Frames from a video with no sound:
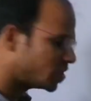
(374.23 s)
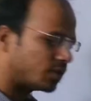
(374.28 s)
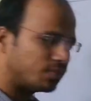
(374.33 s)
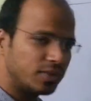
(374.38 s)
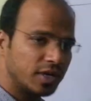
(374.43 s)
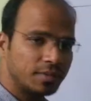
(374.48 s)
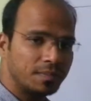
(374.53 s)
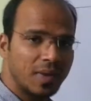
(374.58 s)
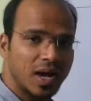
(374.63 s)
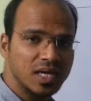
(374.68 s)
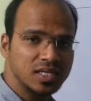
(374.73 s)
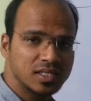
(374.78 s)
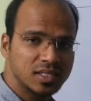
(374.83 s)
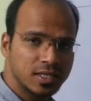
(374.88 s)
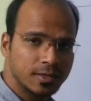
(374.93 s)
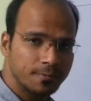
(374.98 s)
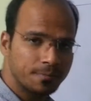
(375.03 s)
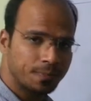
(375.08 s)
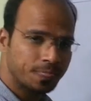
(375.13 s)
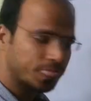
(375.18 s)
subnet mask.
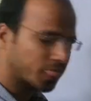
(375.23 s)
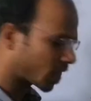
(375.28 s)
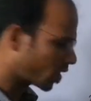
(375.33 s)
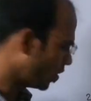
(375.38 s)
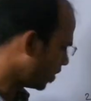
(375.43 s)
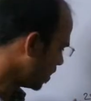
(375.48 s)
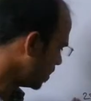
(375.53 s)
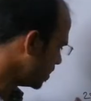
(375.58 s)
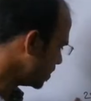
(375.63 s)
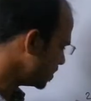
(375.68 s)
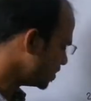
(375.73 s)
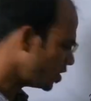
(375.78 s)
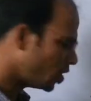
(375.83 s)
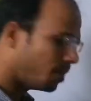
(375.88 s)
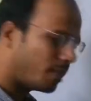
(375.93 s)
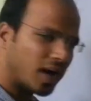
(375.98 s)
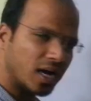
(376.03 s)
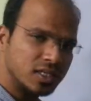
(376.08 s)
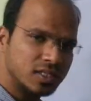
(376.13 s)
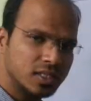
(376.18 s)
Okay, this is
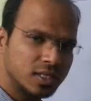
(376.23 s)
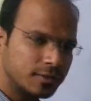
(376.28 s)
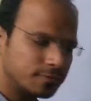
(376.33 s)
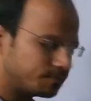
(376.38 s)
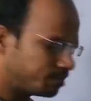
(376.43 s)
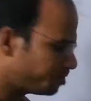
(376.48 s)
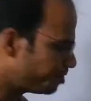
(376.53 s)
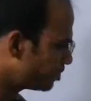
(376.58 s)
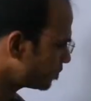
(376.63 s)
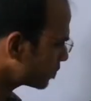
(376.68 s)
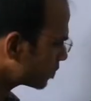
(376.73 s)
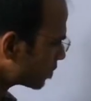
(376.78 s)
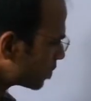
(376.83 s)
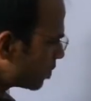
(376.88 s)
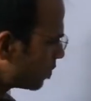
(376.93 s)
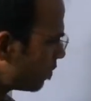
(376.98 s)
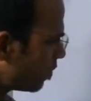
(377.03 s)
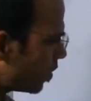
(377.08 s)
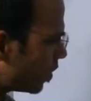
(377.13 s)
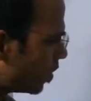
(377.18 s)
your mask.
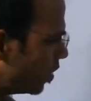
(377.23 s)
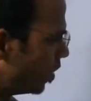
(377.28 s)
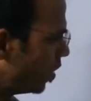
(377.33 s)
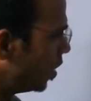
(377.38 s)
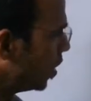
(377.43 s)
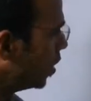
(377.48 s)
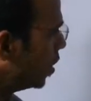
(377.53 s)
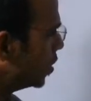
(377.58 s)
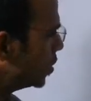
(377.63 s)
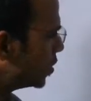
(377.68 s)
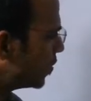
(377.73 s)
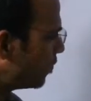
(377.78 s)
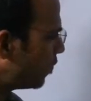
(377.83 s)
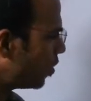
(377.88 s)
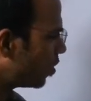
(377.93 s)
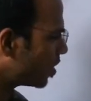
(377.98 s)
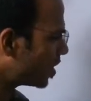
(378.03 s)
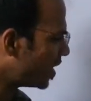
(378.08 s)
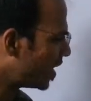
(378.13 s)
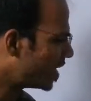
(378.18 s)
So
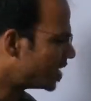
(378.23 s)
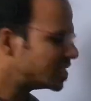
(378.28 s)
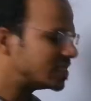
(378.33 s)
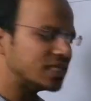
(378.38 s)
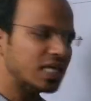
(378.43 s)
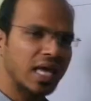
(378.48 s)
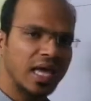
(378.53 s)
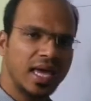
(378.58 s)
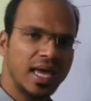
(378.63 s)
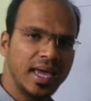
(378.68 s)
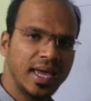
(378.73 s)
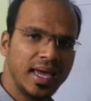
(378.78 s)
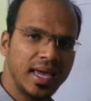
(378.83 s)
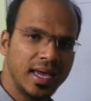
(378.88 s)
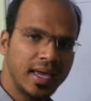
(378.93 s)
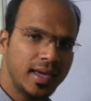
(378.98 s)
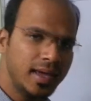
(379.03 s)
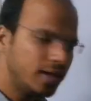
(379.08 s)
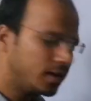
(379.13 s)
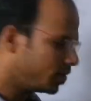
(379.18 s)
for class
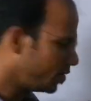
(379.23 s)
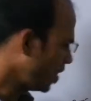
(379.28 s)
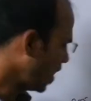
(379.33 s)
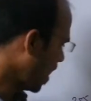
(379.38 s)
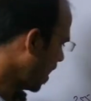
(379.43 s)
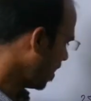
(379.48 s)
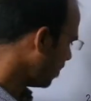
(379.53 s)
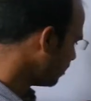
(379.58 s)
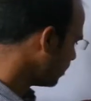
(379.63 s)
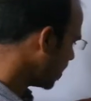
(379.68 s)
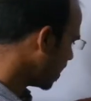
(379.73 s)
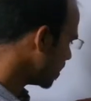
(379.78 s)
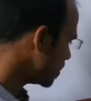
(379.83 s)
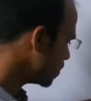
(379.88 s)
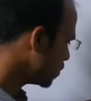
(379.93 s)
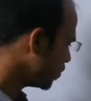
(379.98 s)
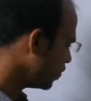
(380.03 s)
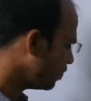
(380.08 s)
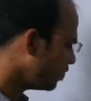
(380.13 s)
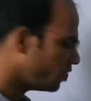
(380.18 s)
A, you have
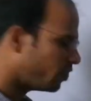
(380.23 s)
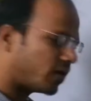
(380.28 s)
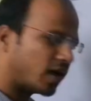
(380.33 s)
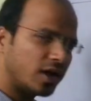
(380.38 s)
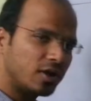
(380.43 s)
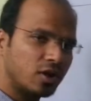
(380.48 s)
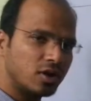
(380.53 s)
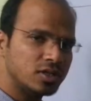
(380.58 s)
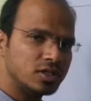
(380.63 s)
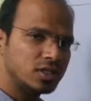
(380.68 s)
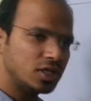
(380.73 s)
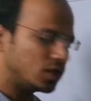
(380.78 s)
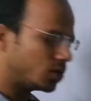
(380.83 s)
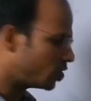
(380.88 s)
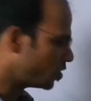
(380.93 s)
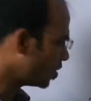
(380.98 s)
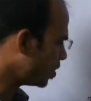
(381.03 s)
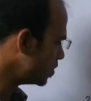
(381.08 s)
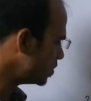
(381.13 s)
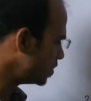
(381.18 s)
mask
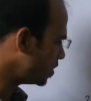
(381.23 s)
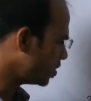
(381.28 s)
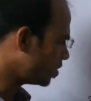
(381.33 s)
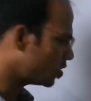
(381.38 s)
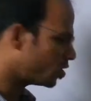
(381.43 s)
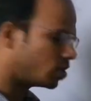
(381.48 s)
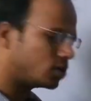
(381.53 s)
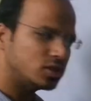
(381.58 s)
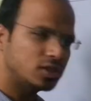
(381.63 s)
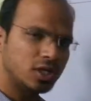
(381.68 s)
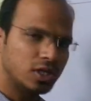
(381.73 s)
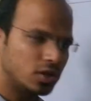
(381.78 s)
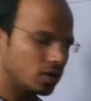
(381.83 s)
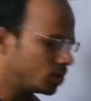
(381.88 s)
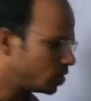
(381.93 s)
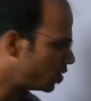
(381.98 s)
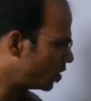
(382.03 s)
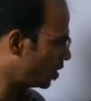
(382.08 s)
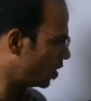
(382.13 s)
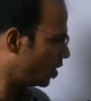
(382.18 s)

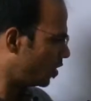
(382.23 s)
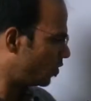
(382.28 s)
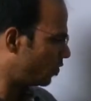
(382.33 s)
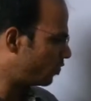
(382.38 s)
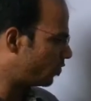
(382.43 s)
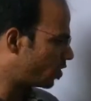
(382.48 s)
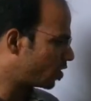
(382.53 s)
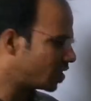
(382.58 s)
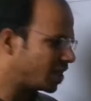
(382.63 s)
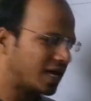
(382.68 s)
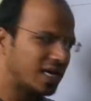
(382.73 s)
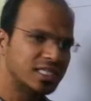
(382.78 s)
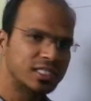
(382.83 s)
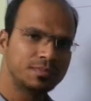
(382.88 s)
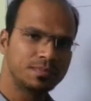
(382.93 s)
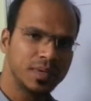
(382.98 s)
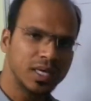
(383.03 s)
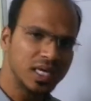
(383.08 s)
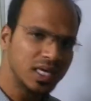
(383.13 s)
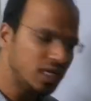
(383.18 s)
255.0.0.0. For class
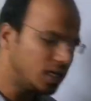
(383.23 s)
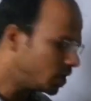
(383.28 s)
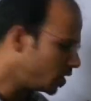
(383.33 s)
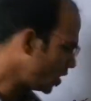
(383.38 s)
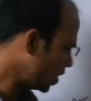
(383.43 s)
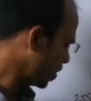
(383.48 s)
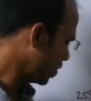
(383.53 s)
B,